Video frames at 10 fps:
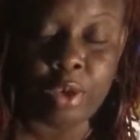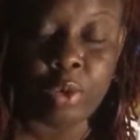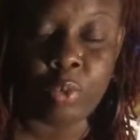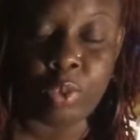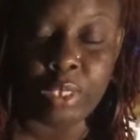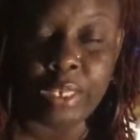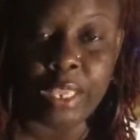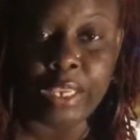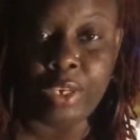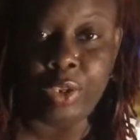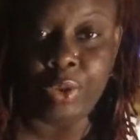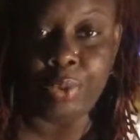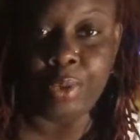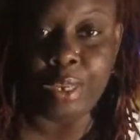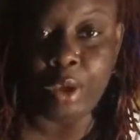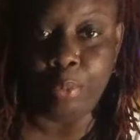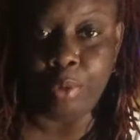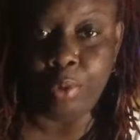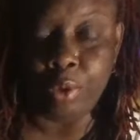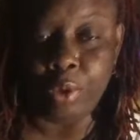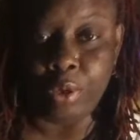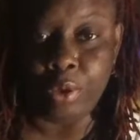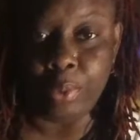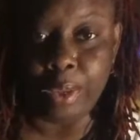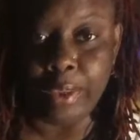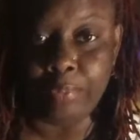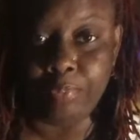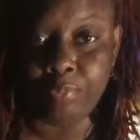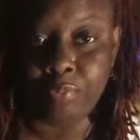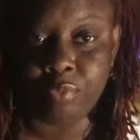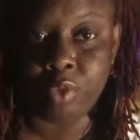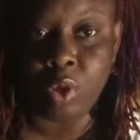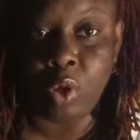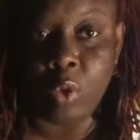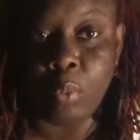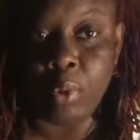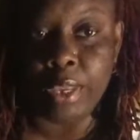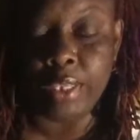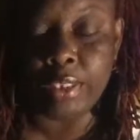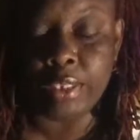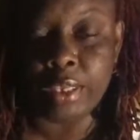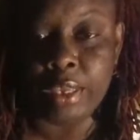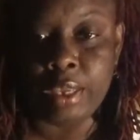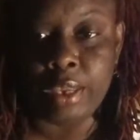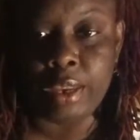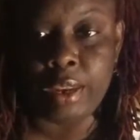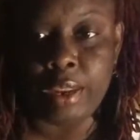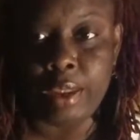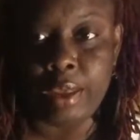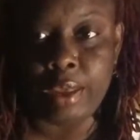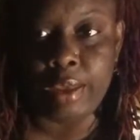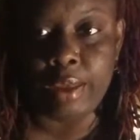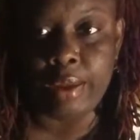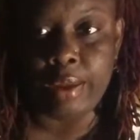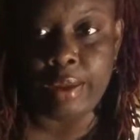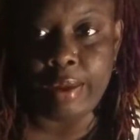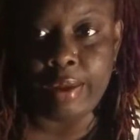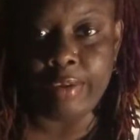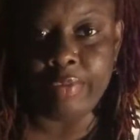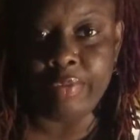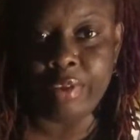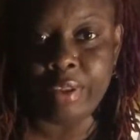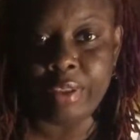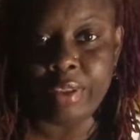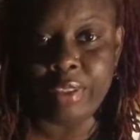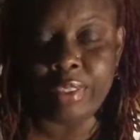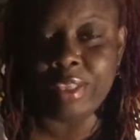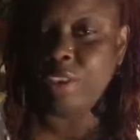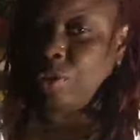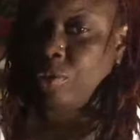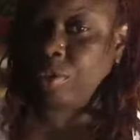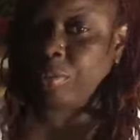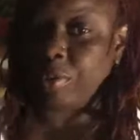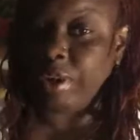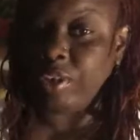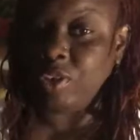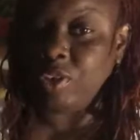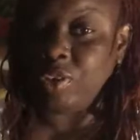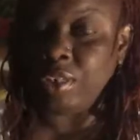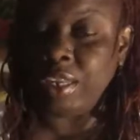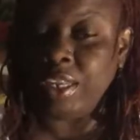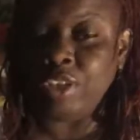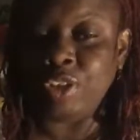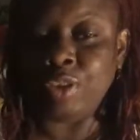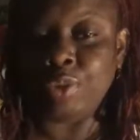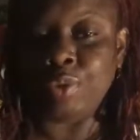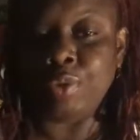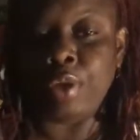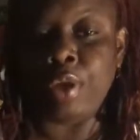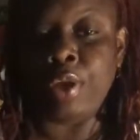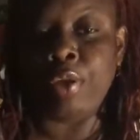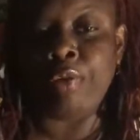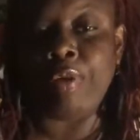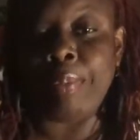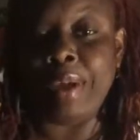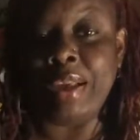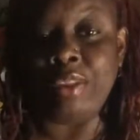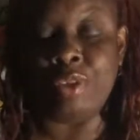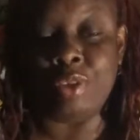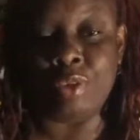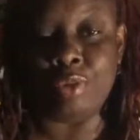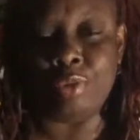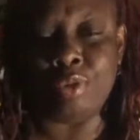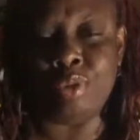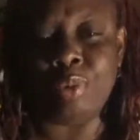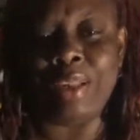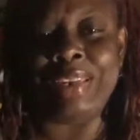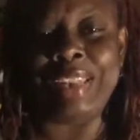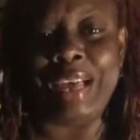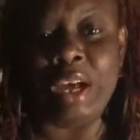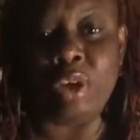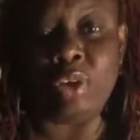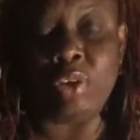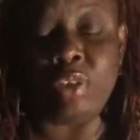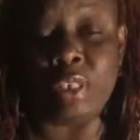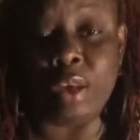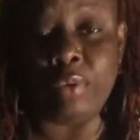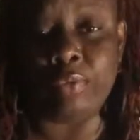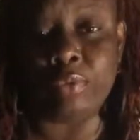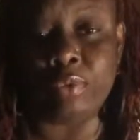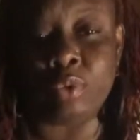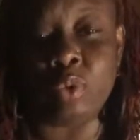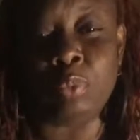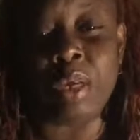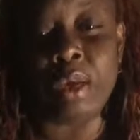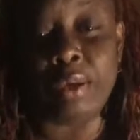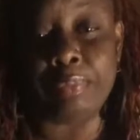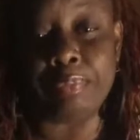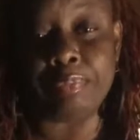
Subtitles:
will enlighten you and help you along your way. The whole point of this soulspiration is to remind you to allow yourself to become.